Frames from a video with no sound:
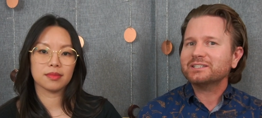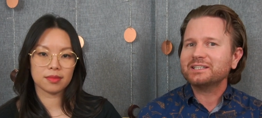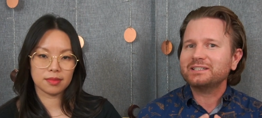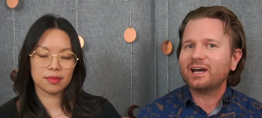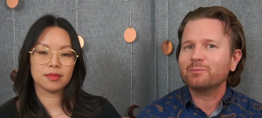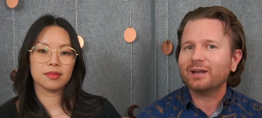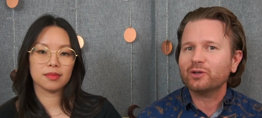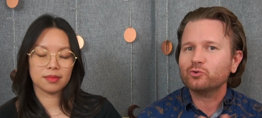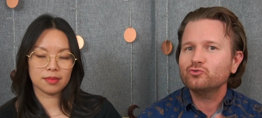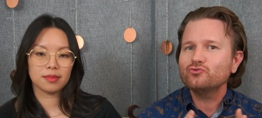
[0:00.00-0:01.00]
Speaker 1: to sit down and be
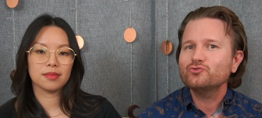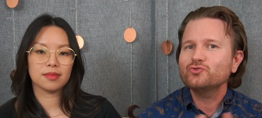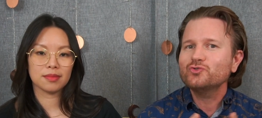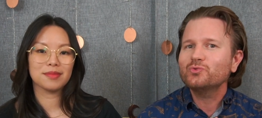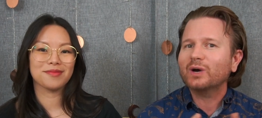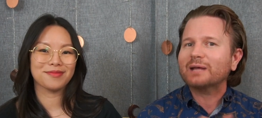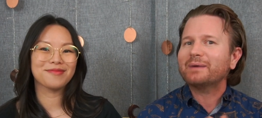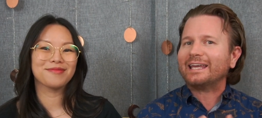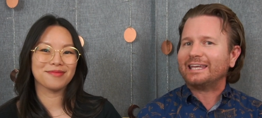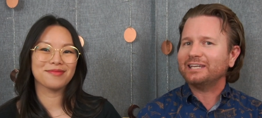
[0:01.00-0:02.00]
like, ooh, what
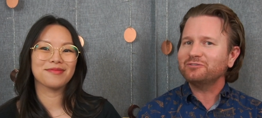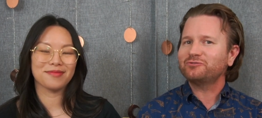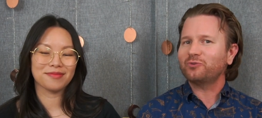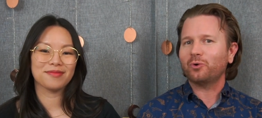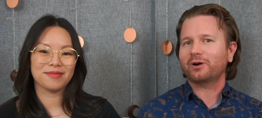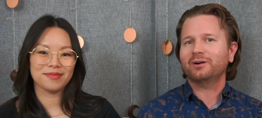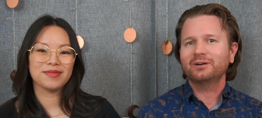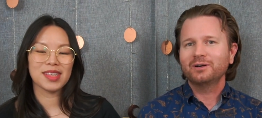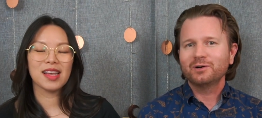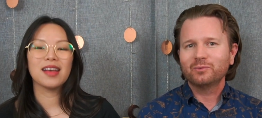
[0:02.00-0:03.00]
am I in
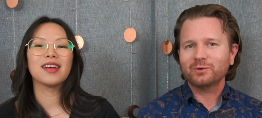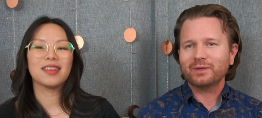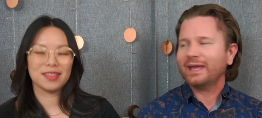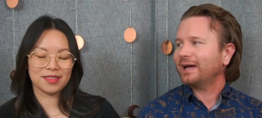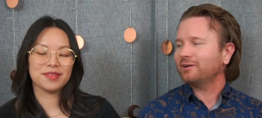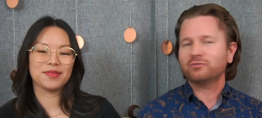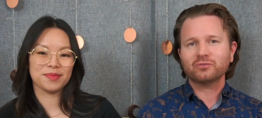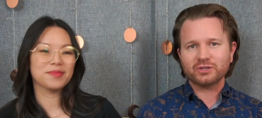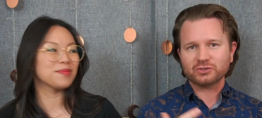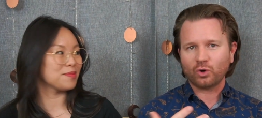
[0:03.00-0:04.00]
for? when we
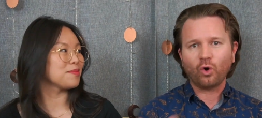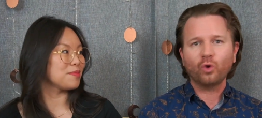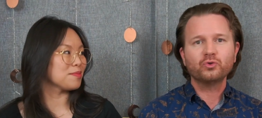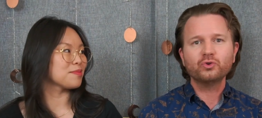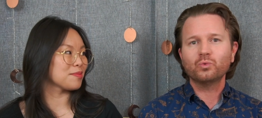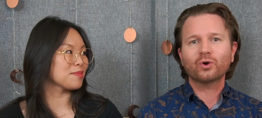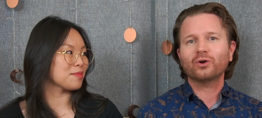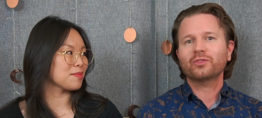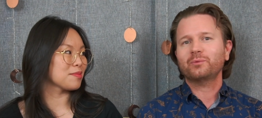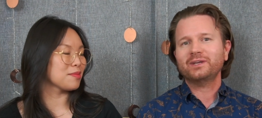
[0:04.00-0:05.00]
have this whole new
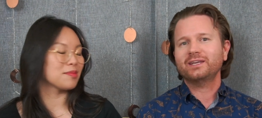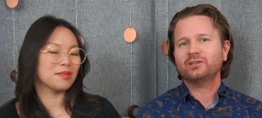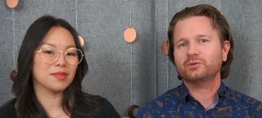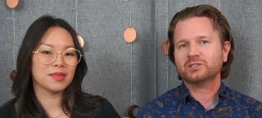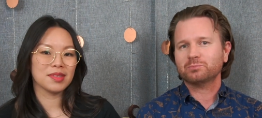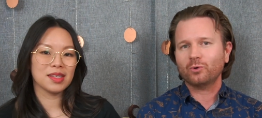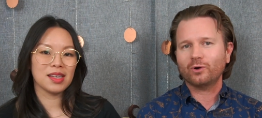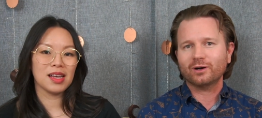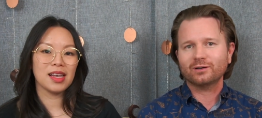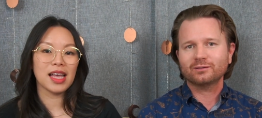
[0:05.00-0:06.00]
world that we get to
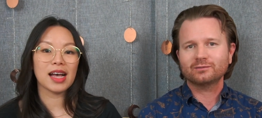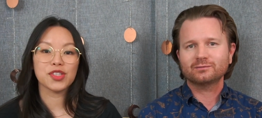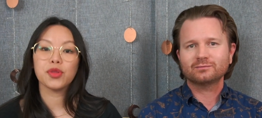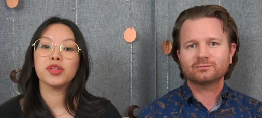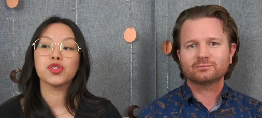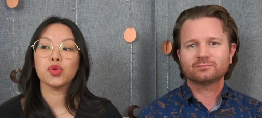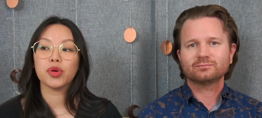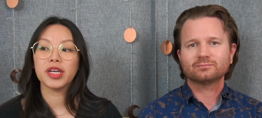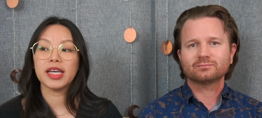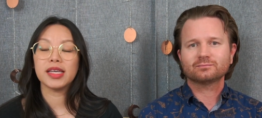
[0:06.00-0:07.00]
explore.
Speaker 2: Yeah, so this
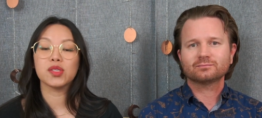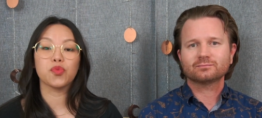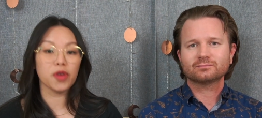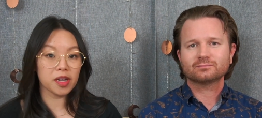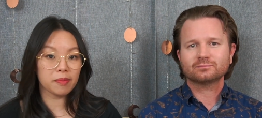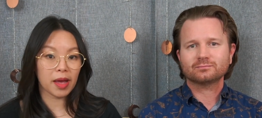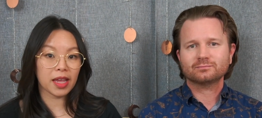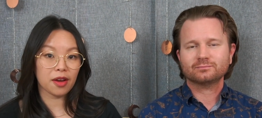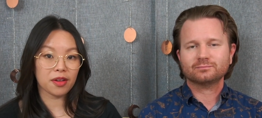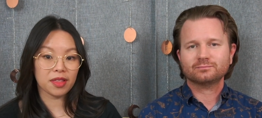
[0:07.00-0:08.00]
story is written
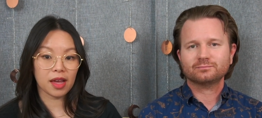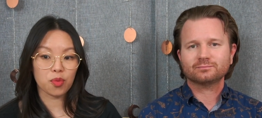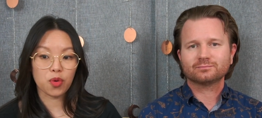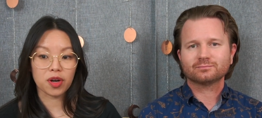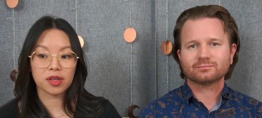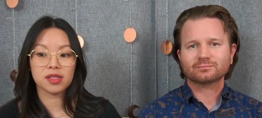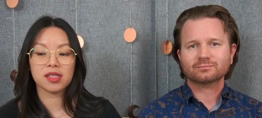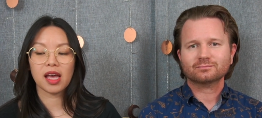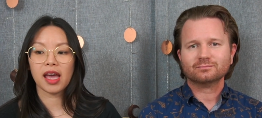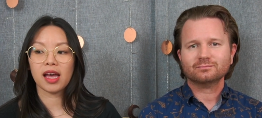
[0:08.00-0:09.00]
by Gareth
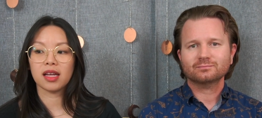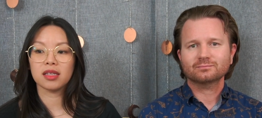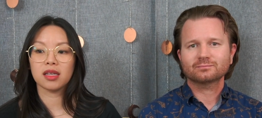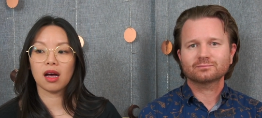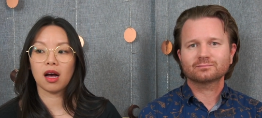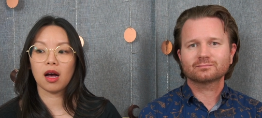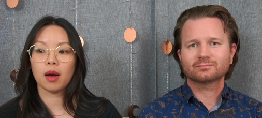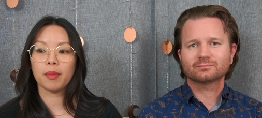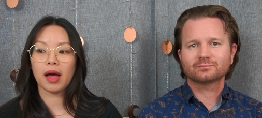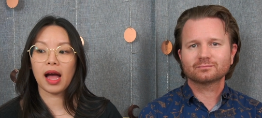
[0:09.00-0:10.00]
Edwards, and
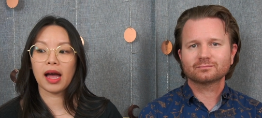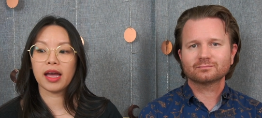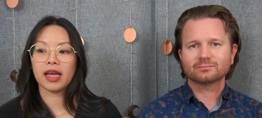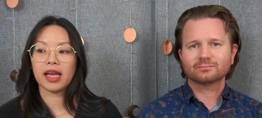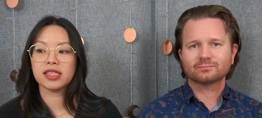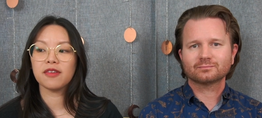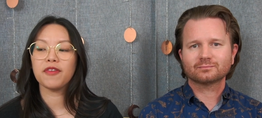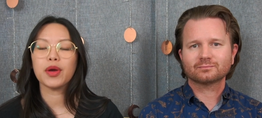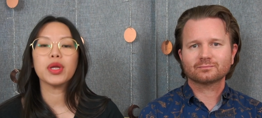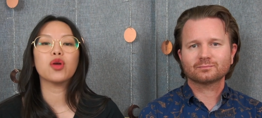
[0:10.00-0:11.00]
um, I it's
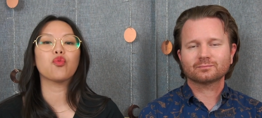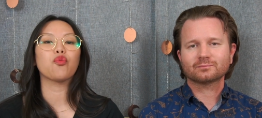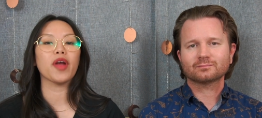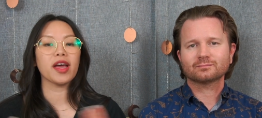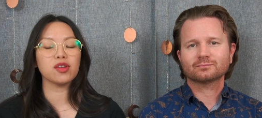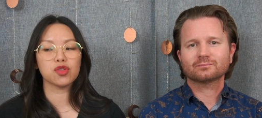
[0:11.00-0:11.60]
a very grand